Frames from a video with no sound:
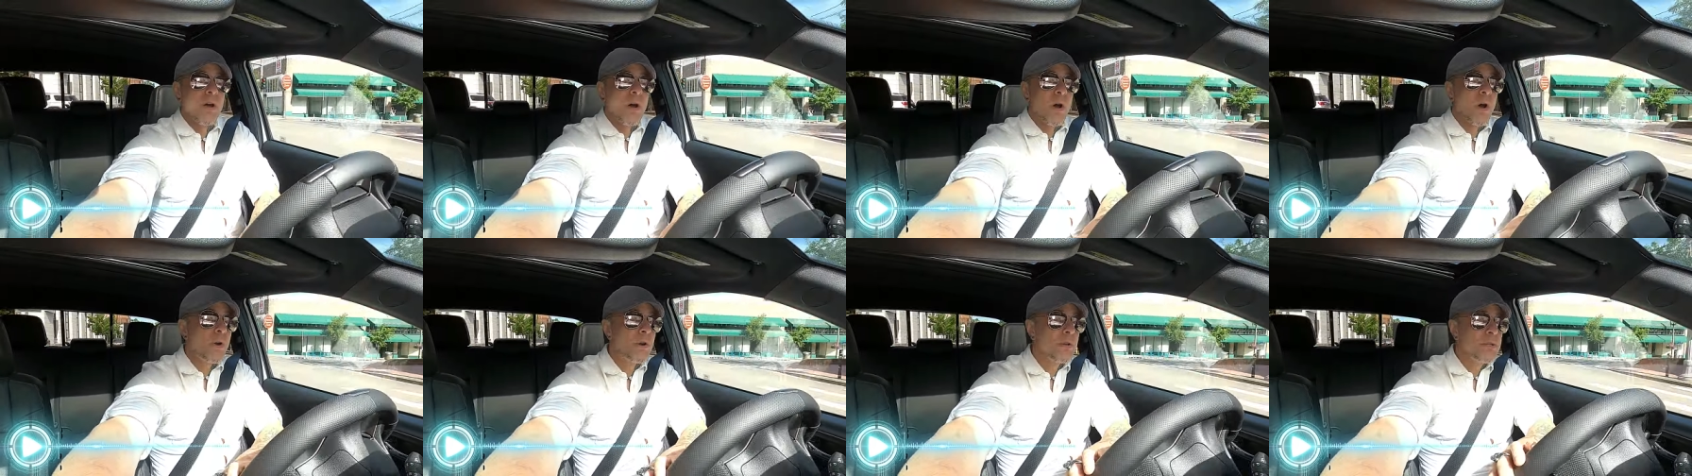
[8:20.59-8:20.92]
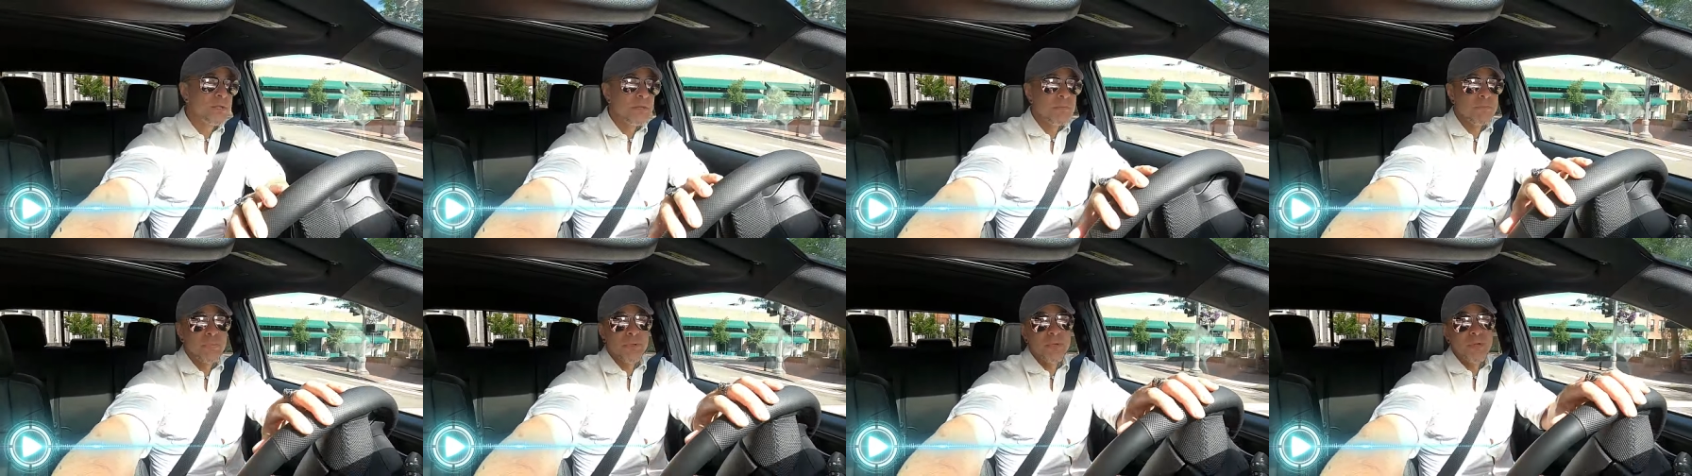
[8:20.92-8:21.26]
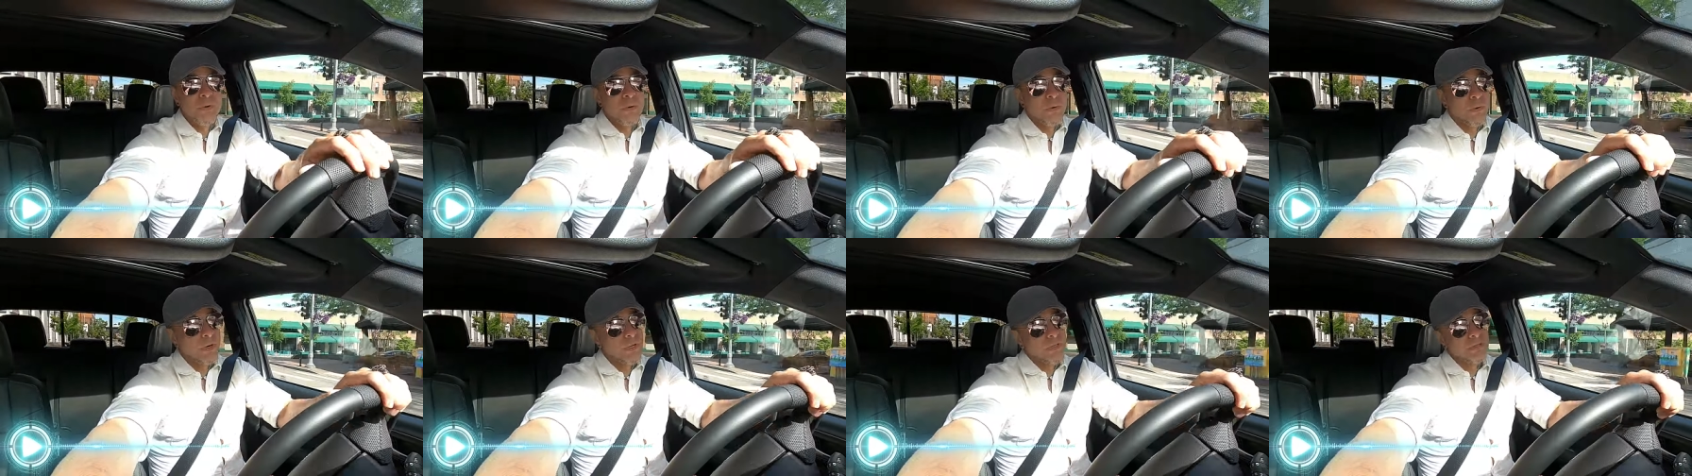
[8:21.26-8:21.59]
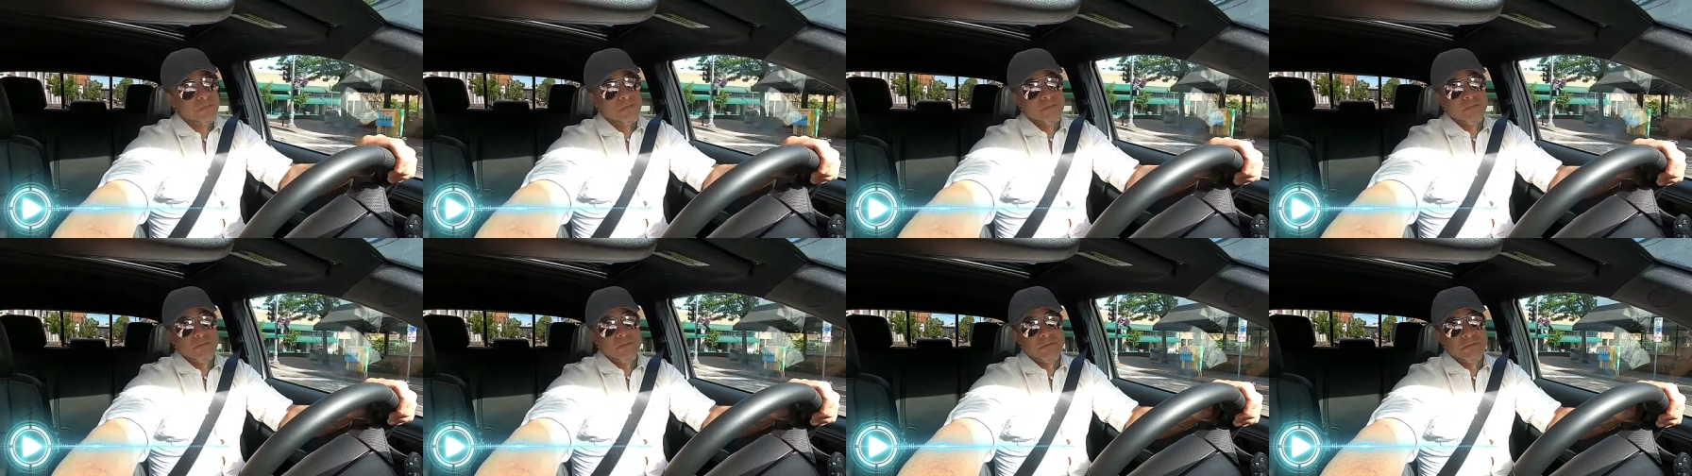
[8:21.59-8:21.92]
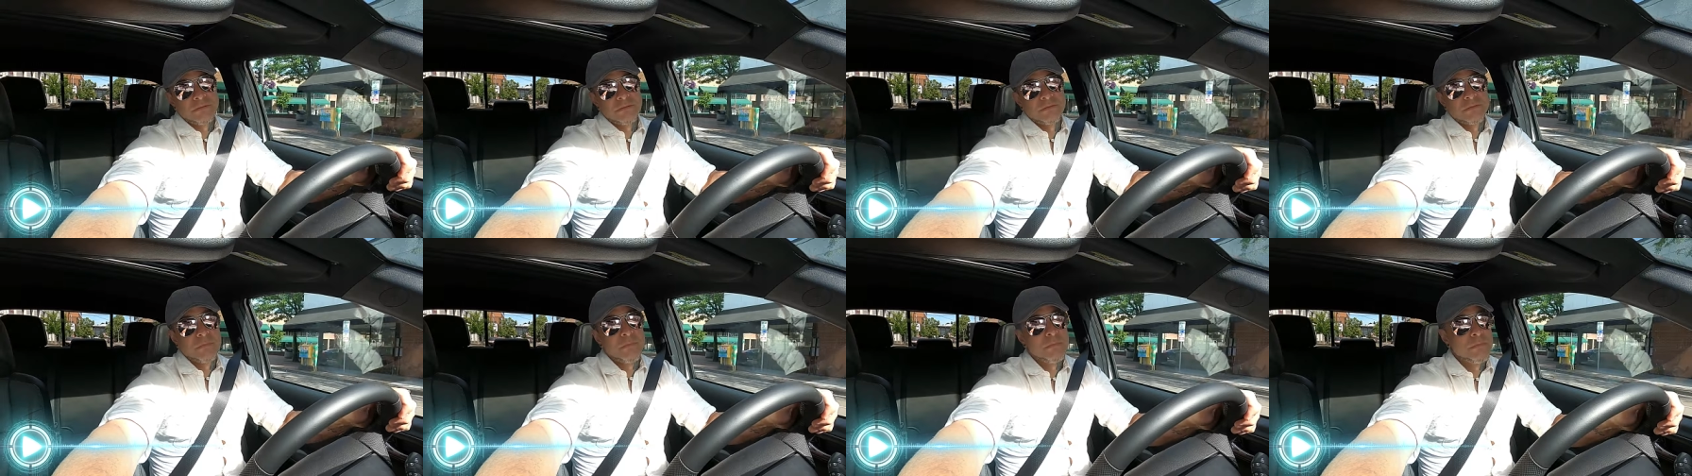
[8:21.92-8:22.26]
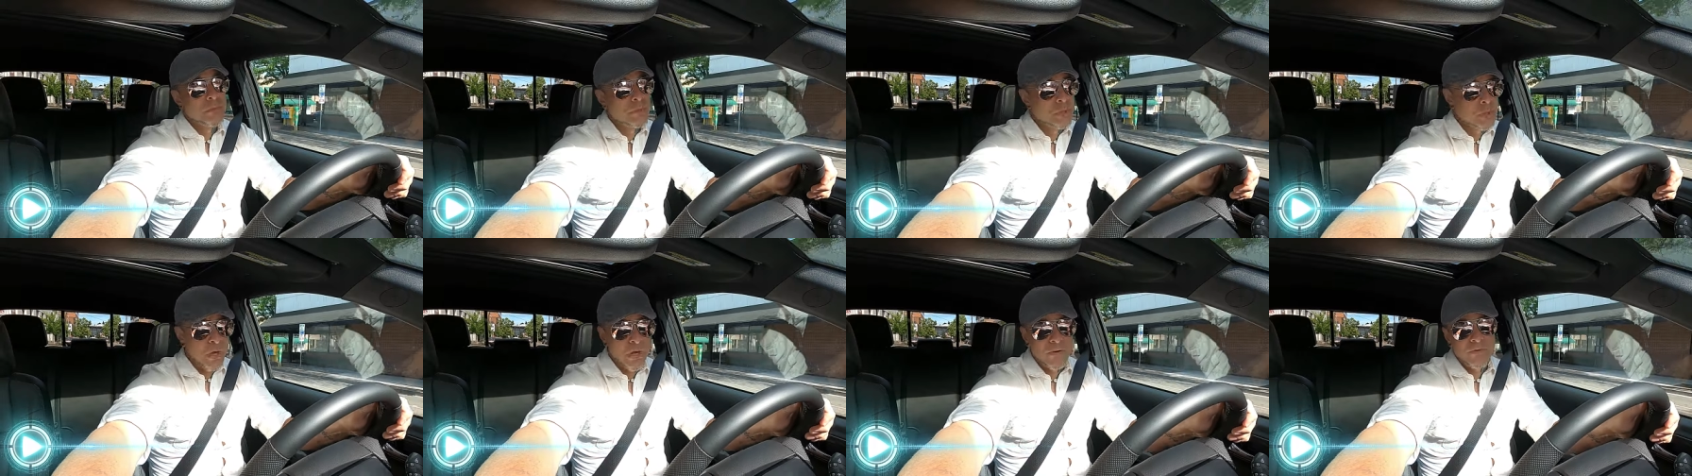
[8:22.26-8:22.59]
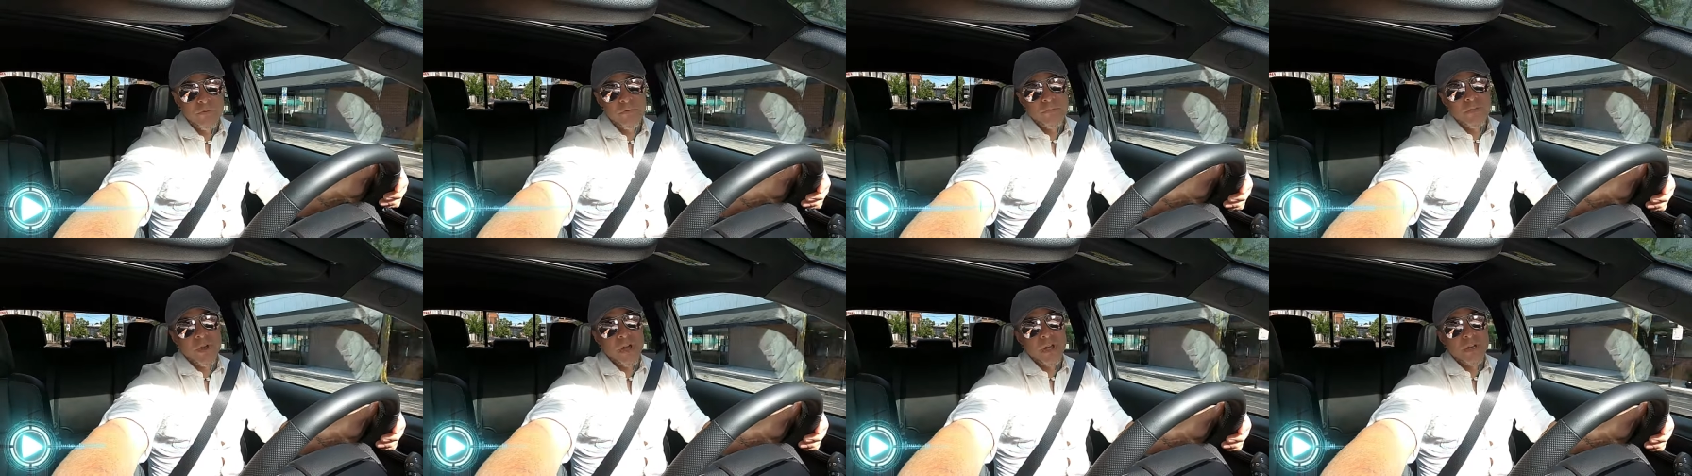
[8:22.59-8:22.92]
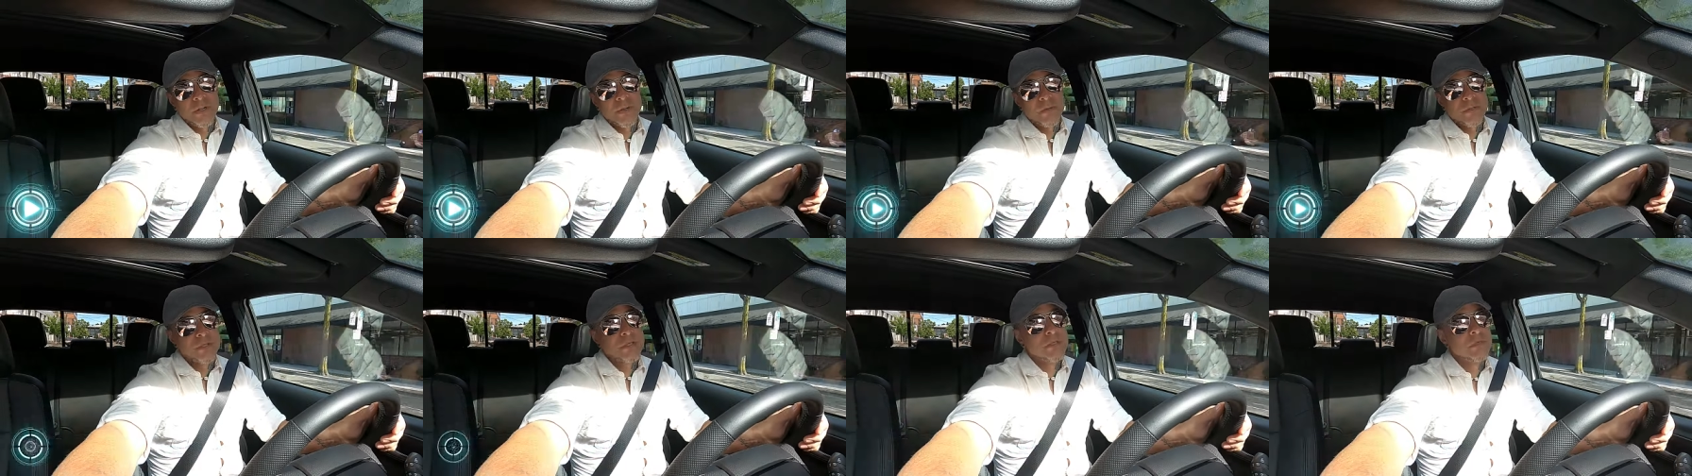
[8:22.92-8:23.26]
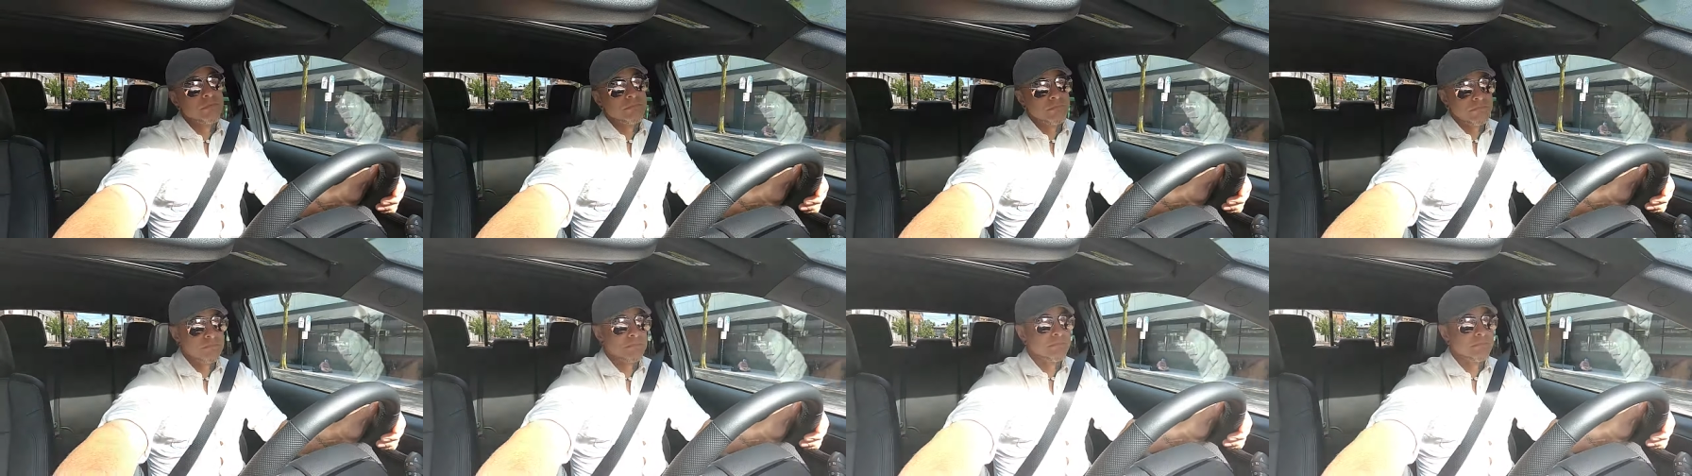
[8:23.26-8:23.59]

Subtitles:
Artisan Pure, John Varvatos.